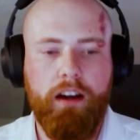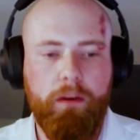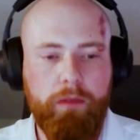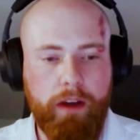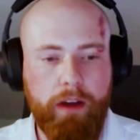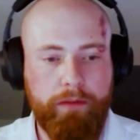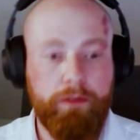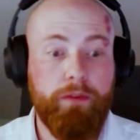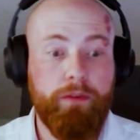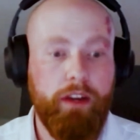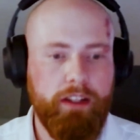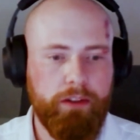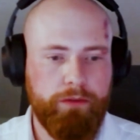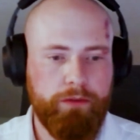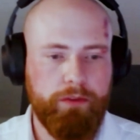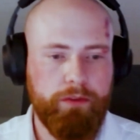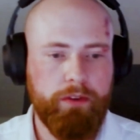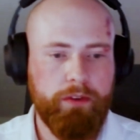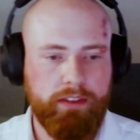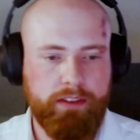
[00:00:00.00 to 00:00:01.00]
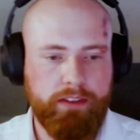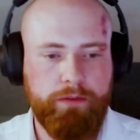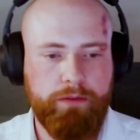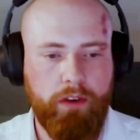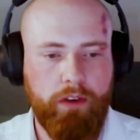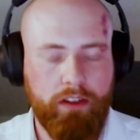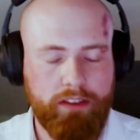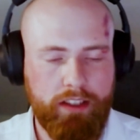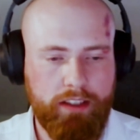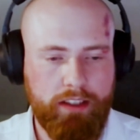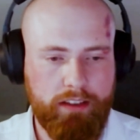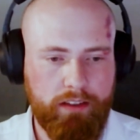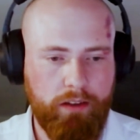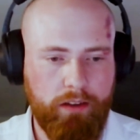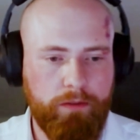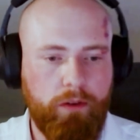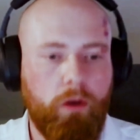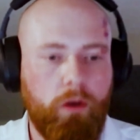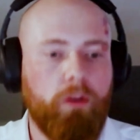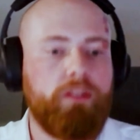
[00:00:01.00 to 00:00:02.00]
We have a radio frequency front end.
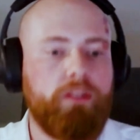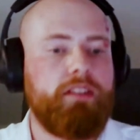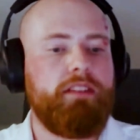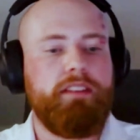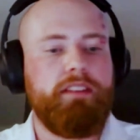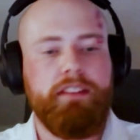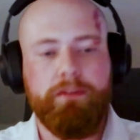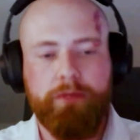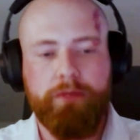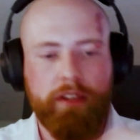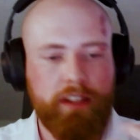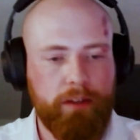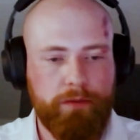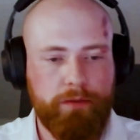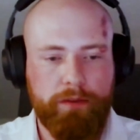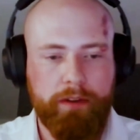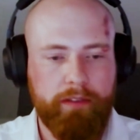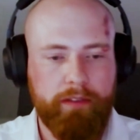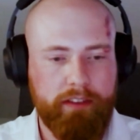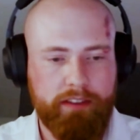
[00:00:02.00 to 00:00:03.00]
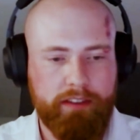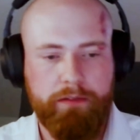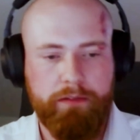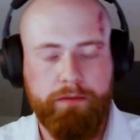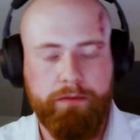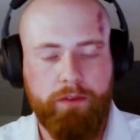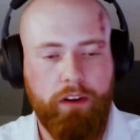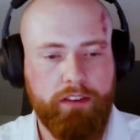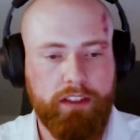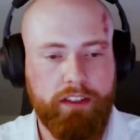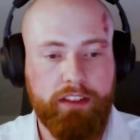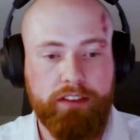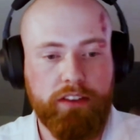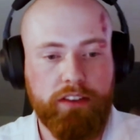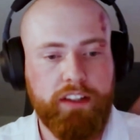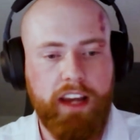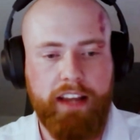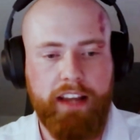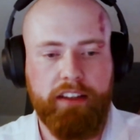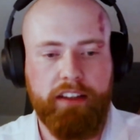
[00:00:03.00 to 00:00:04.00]
Of course, this radio frequency front end,
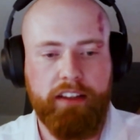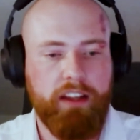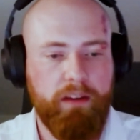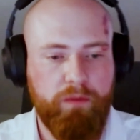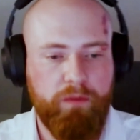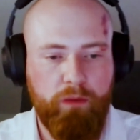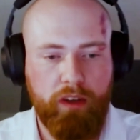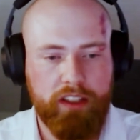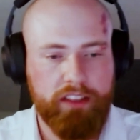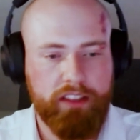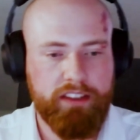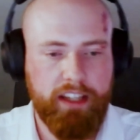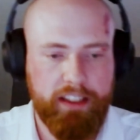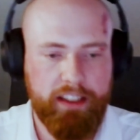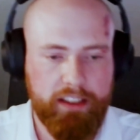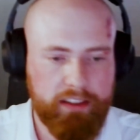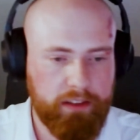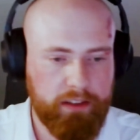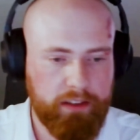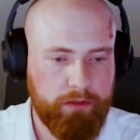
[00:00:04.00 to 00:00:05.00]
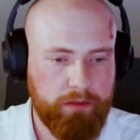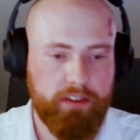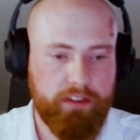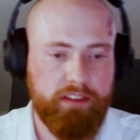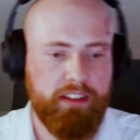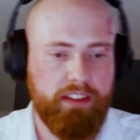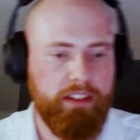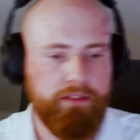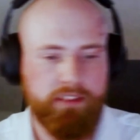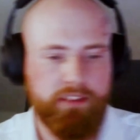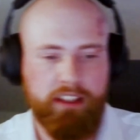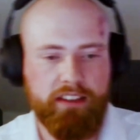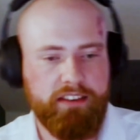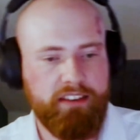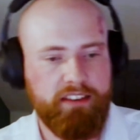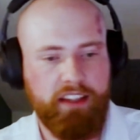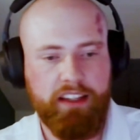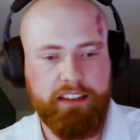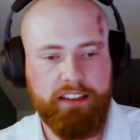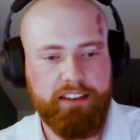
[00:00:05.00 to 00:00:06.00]
you cannot have one antenna that receives, let's
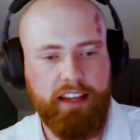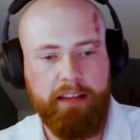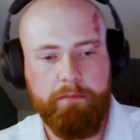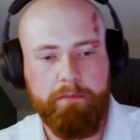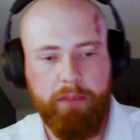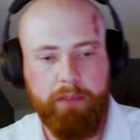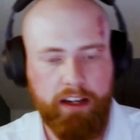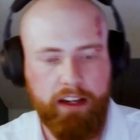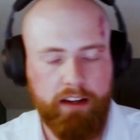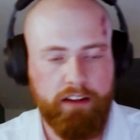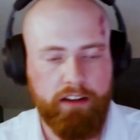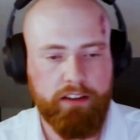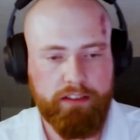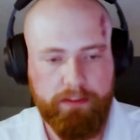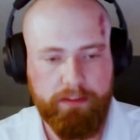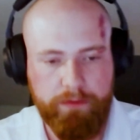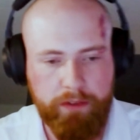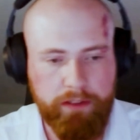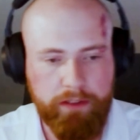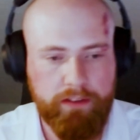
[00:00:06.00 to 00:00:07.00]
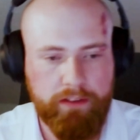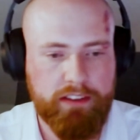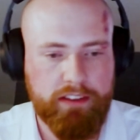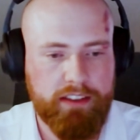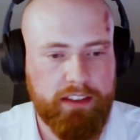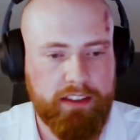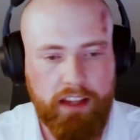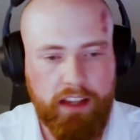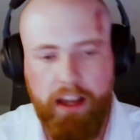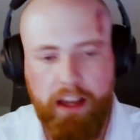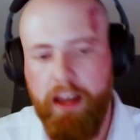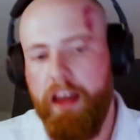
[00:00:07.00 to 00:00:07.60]
say, 10 megahertz frequencies